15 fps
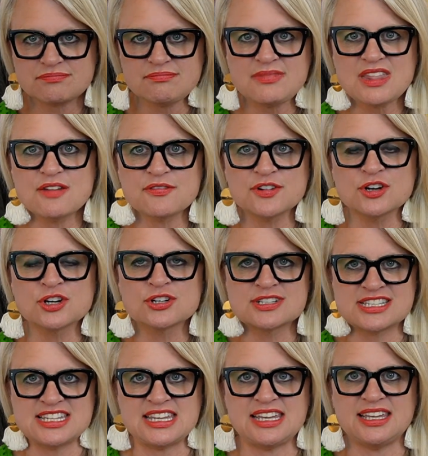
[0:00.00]
for her
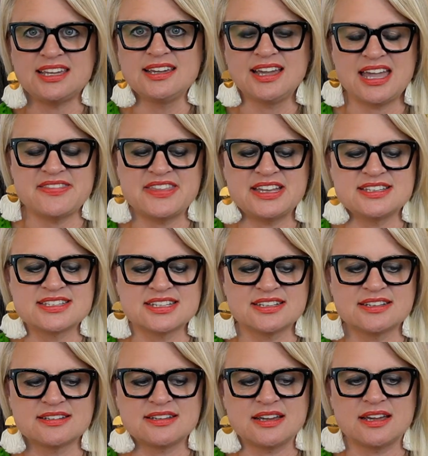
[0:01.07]
tee and then
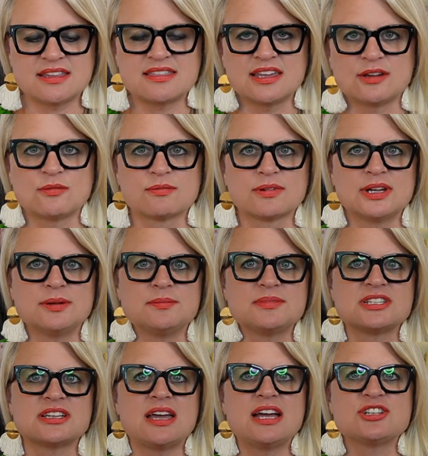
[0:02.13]
did, I think,
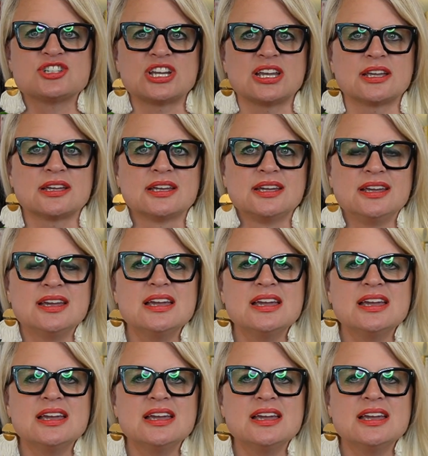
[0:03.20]
ribbed edging.